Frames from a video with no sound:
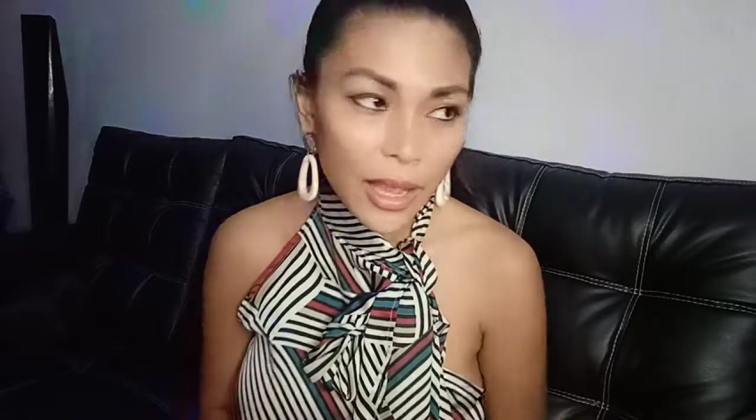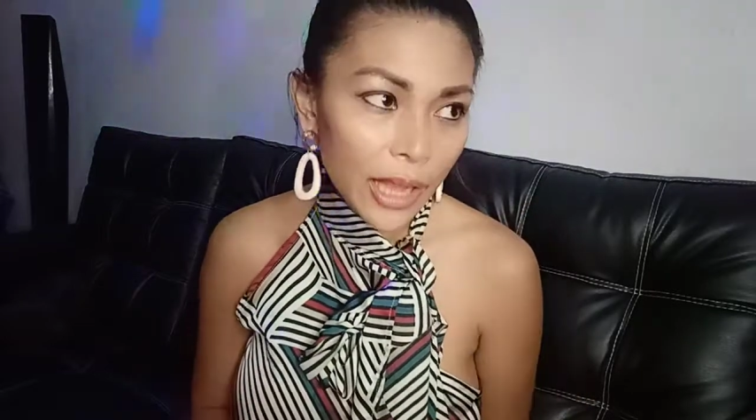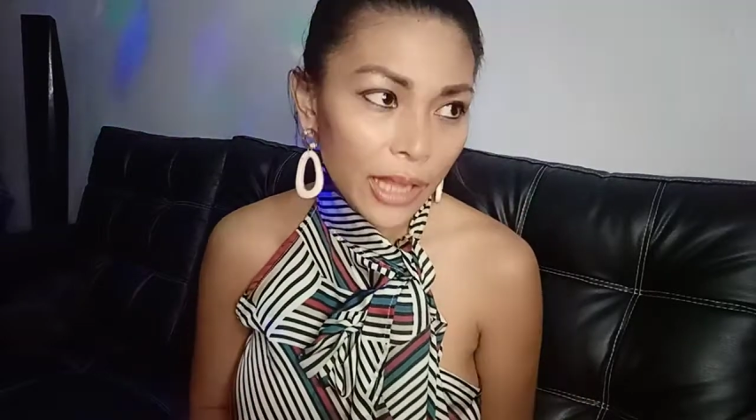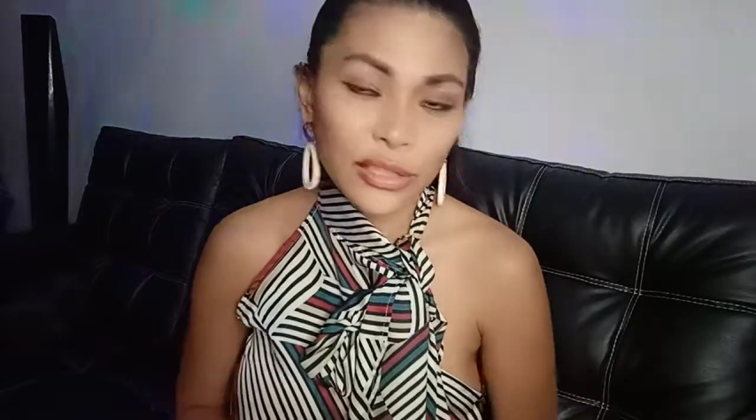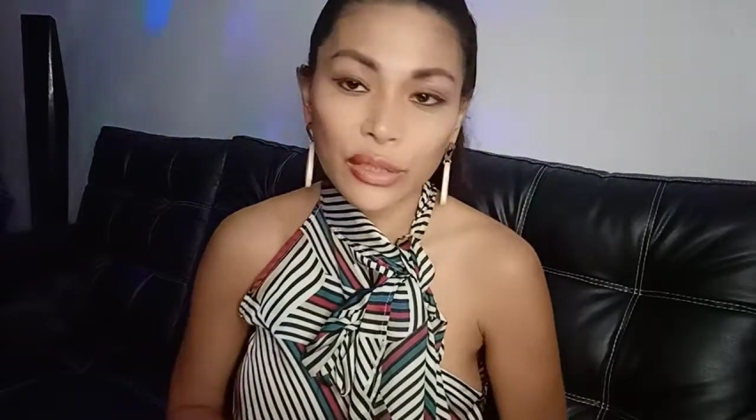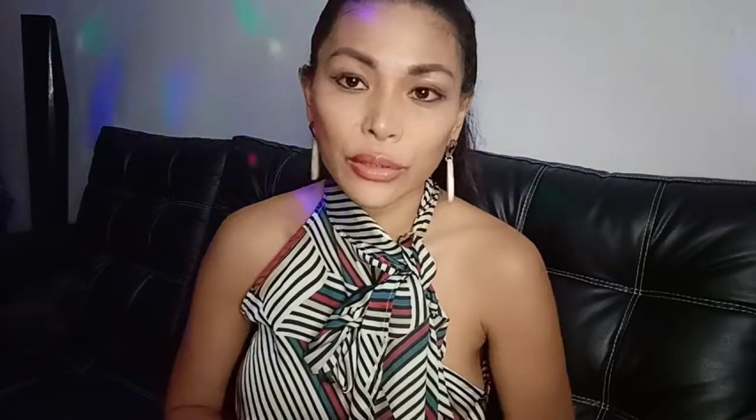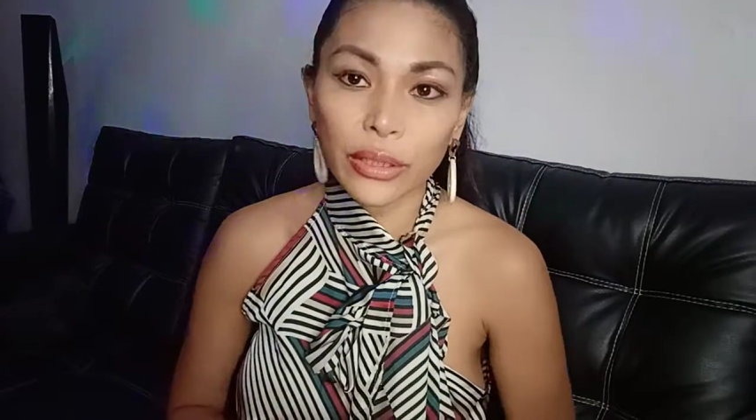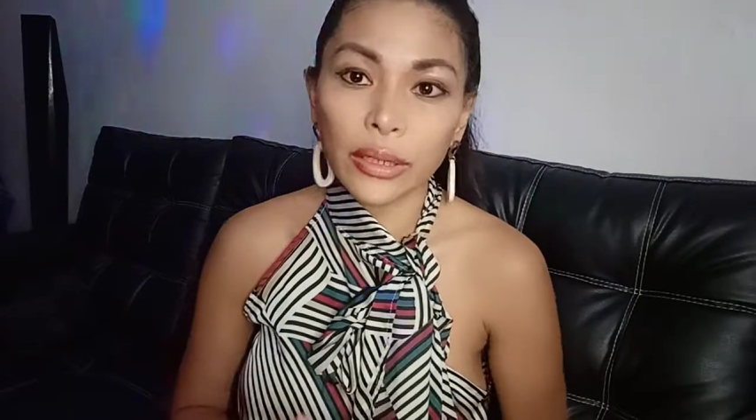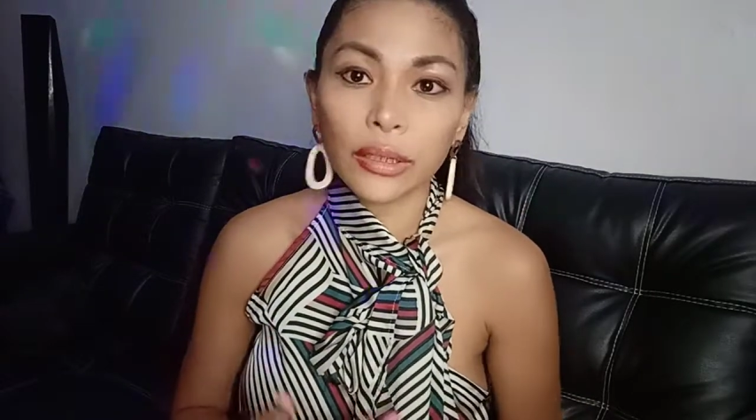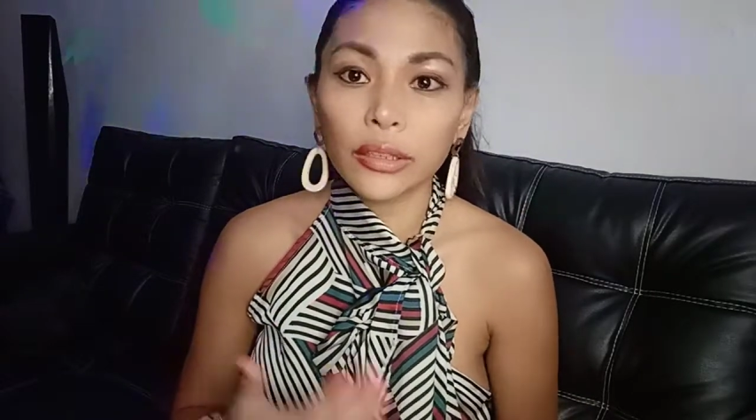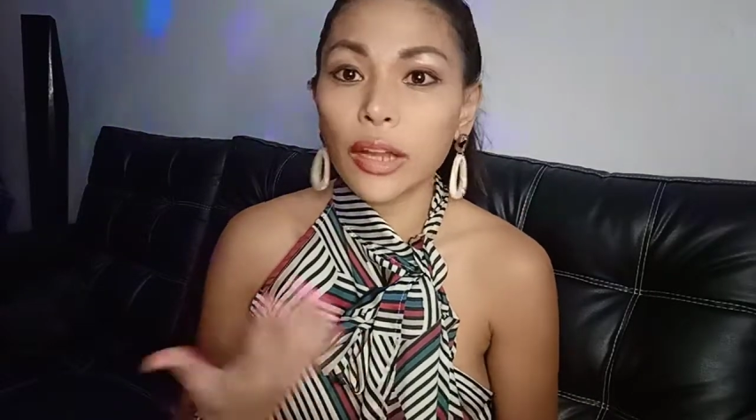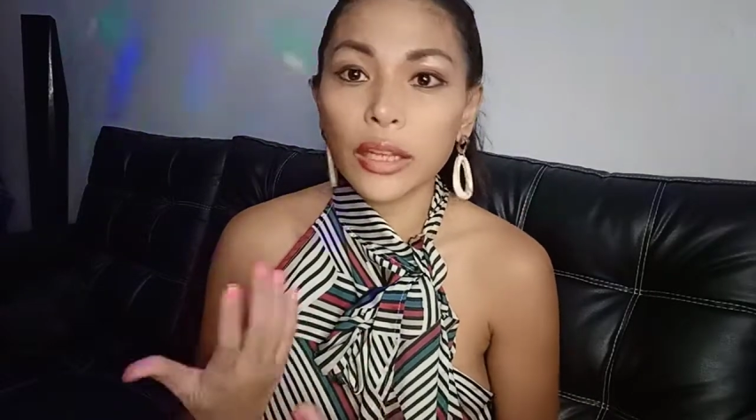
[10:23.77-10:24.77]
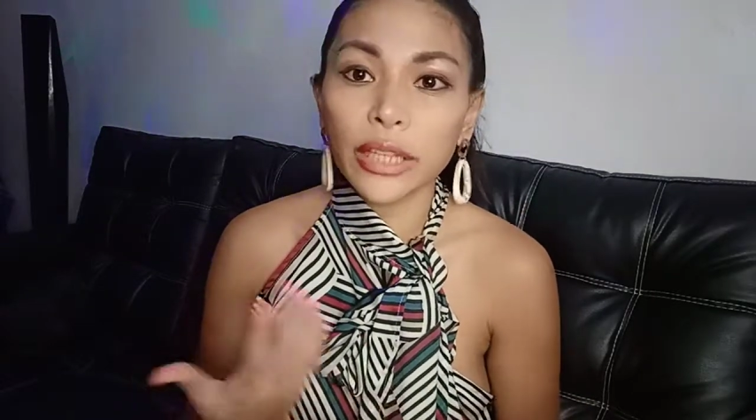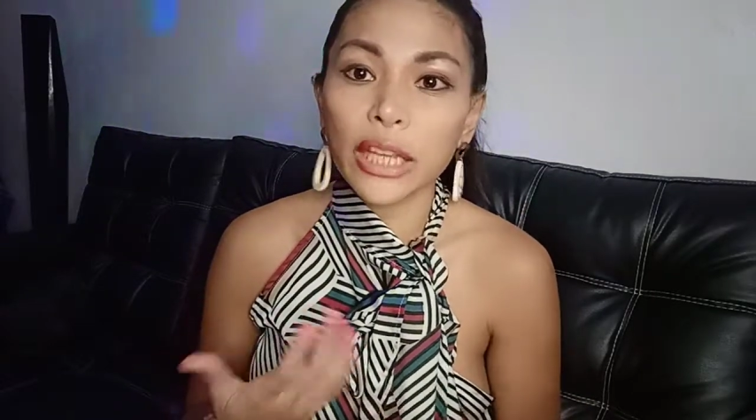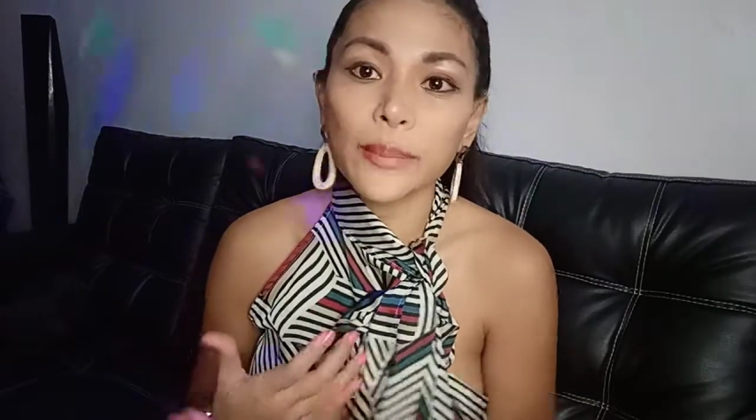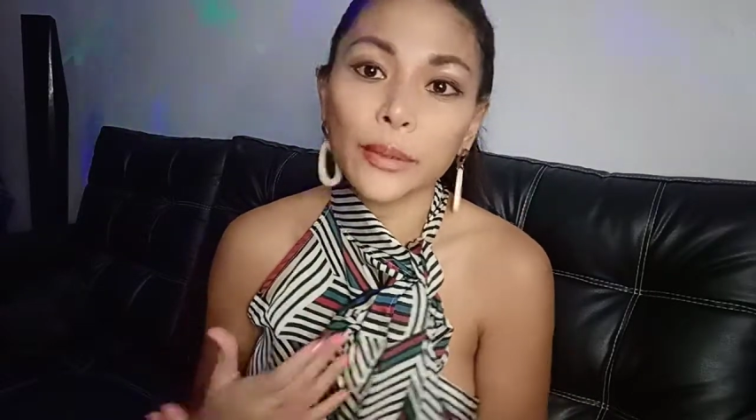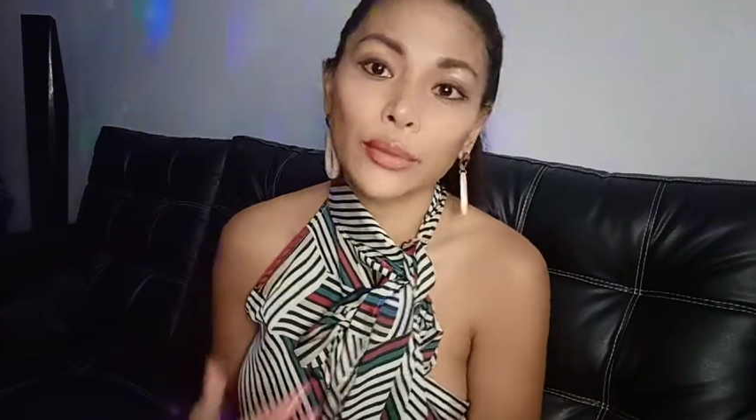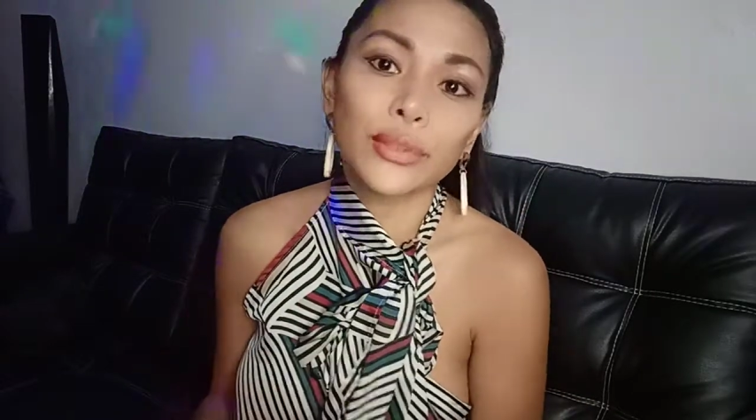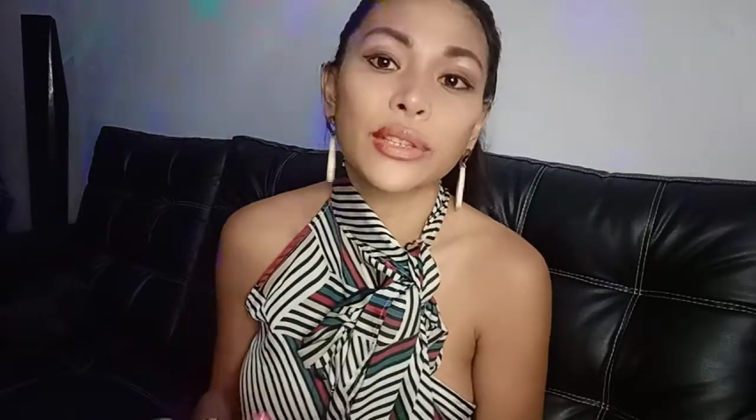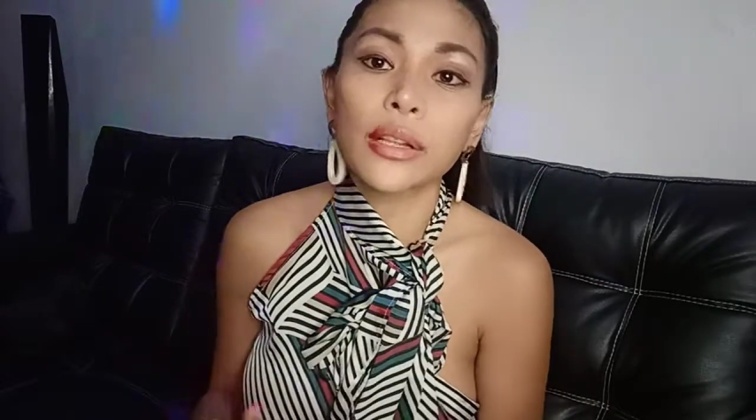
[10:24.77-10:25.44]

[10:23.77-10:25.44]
and so they are not able to